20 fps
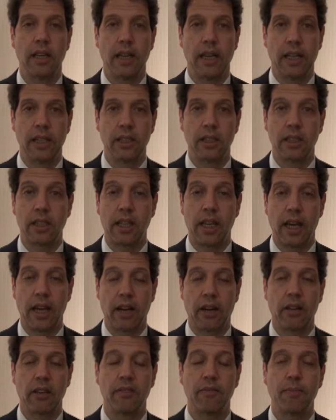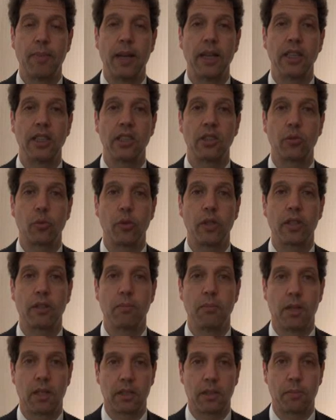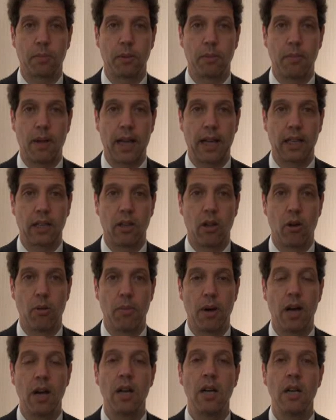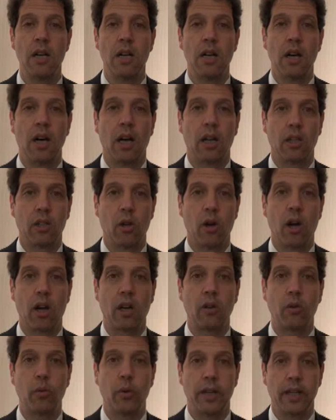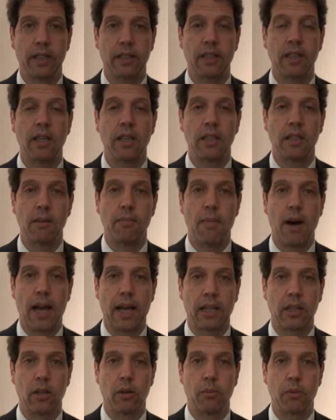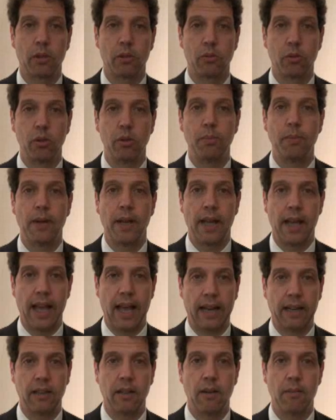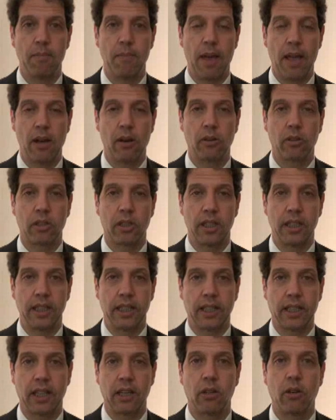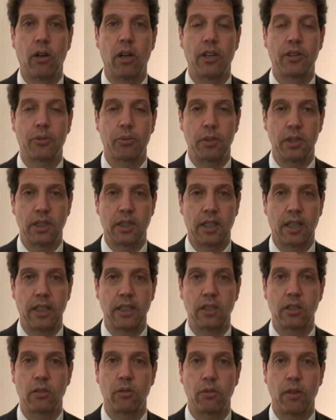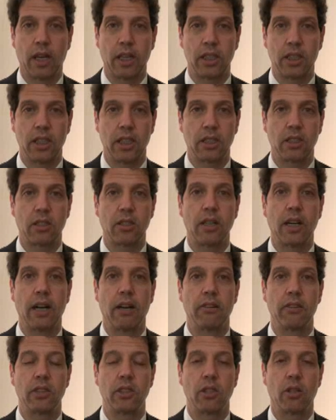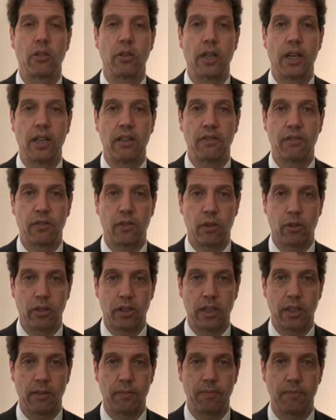and care of patients with multiple myeloma, along with the myeloma group at Mayo Clinic at all three sites, Rochester, Arizona, and Florida.